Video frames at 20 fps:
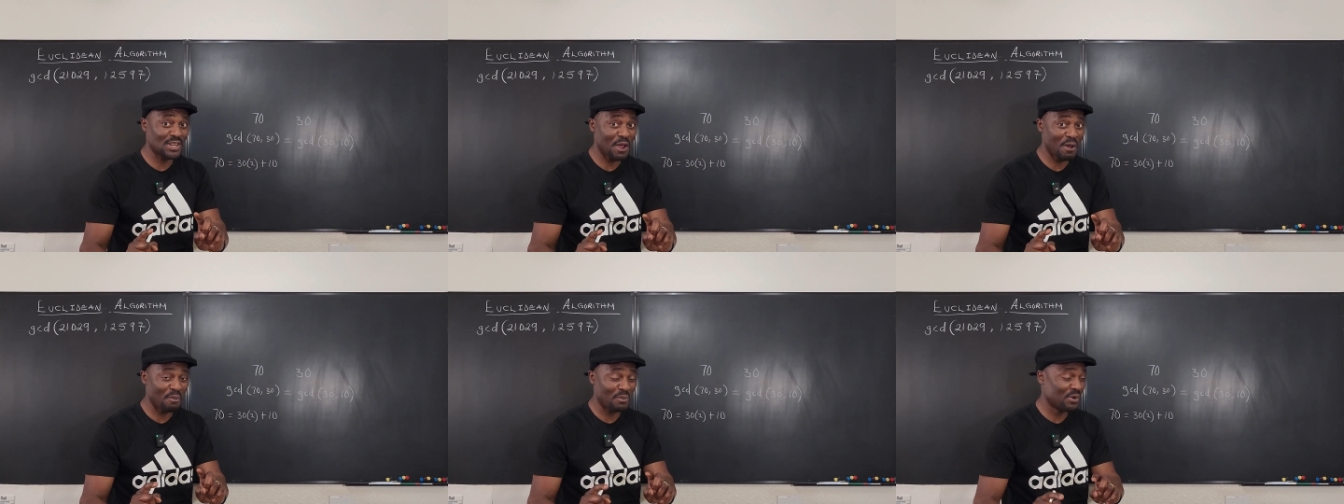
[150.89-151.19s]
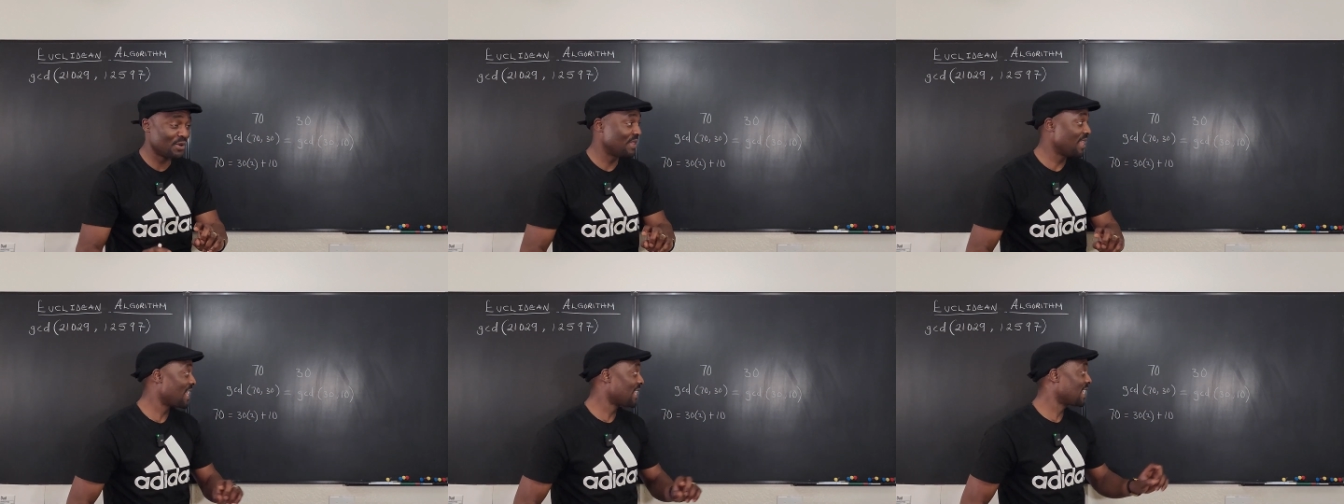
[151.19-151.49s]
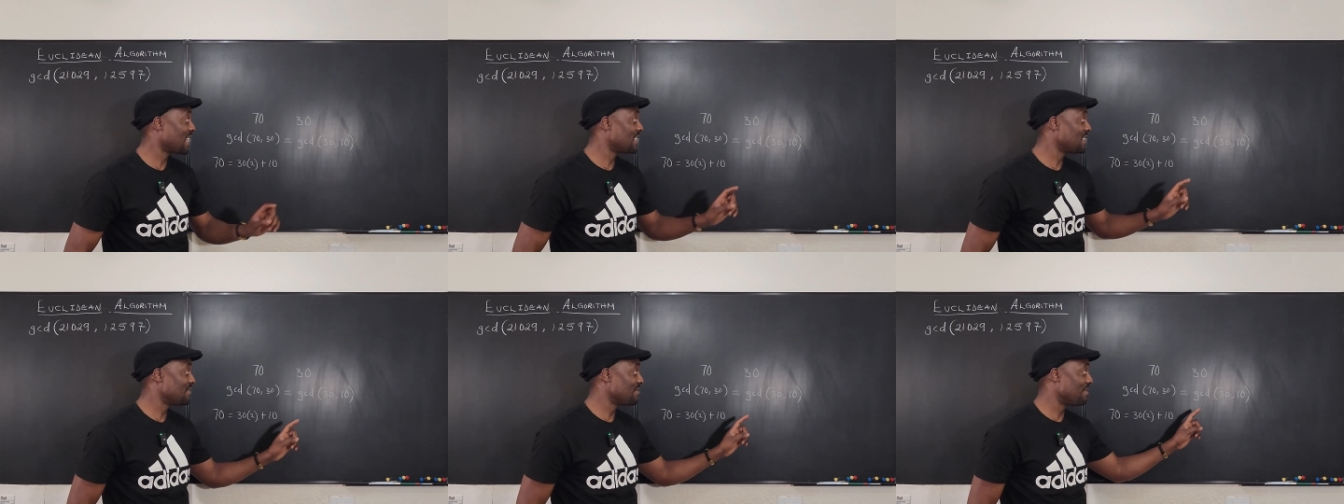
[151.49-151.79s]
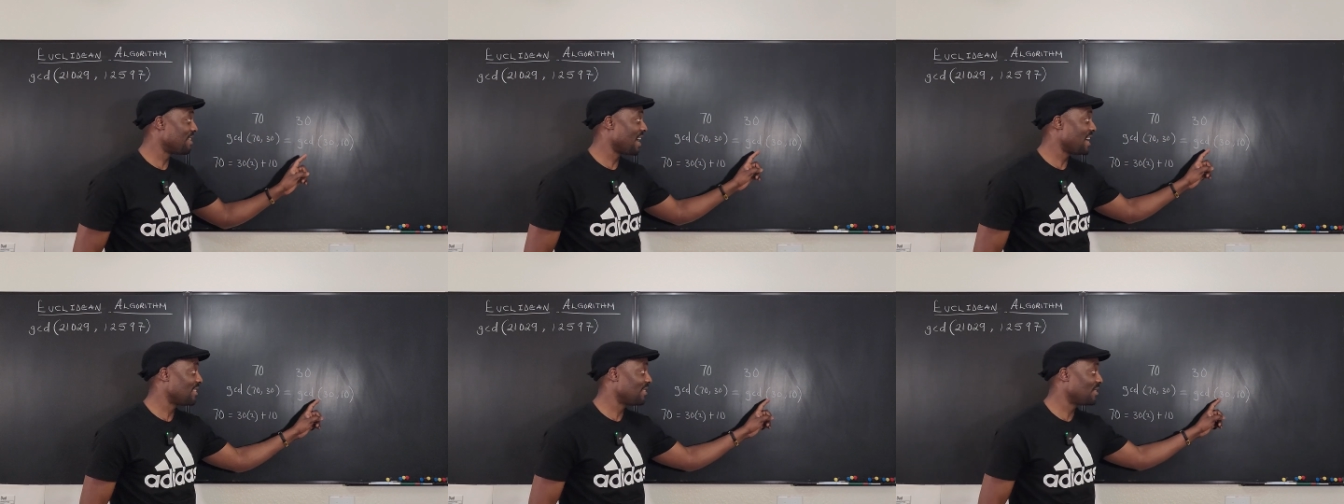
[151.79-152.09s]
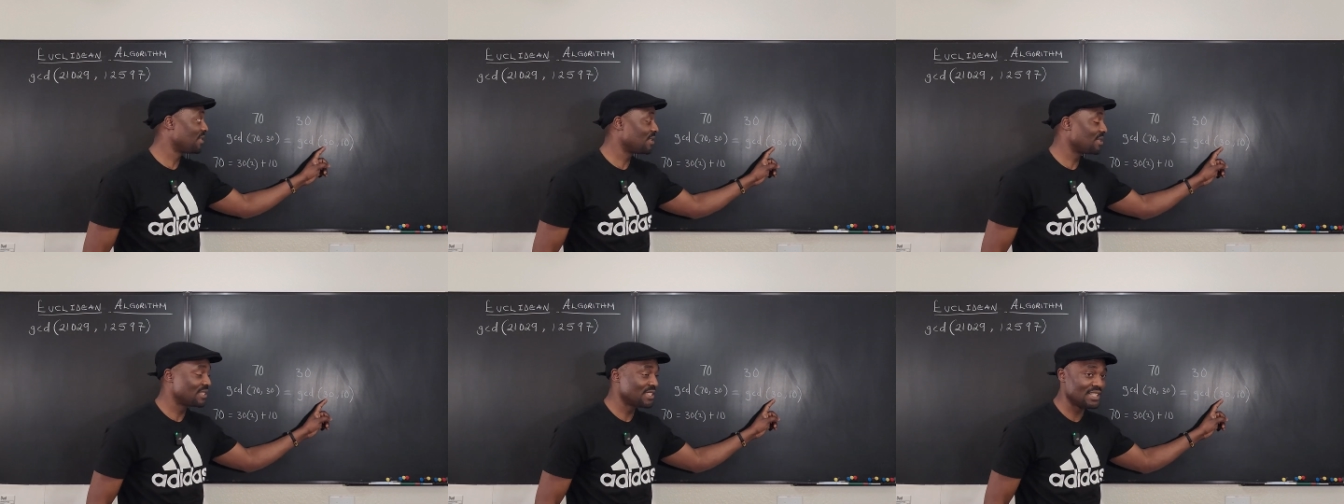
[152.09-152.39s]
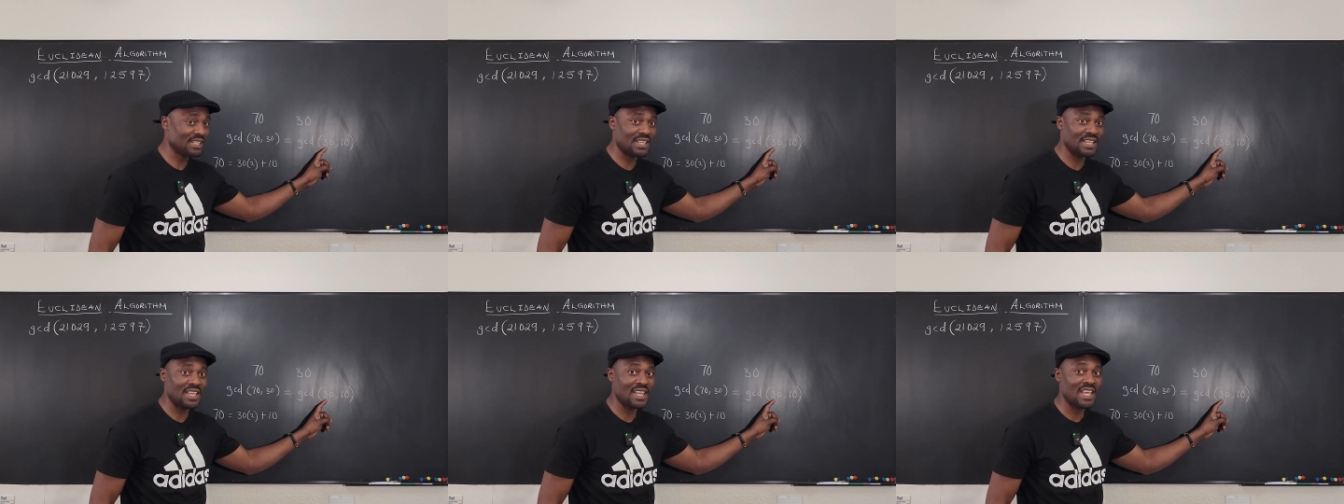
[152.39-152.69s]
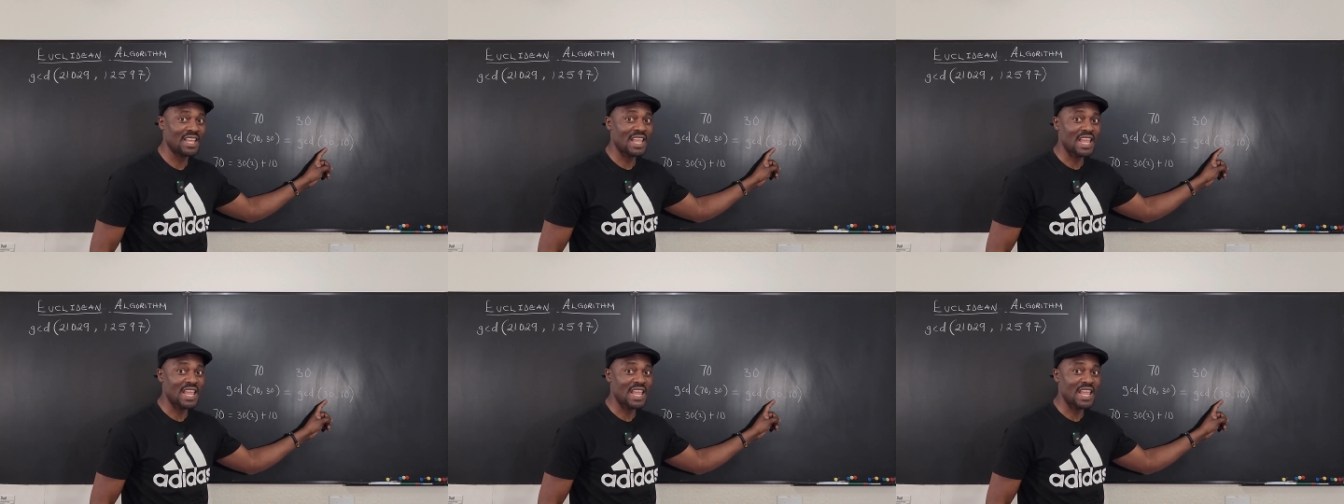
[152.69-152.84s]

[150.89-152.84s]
number that can divide 30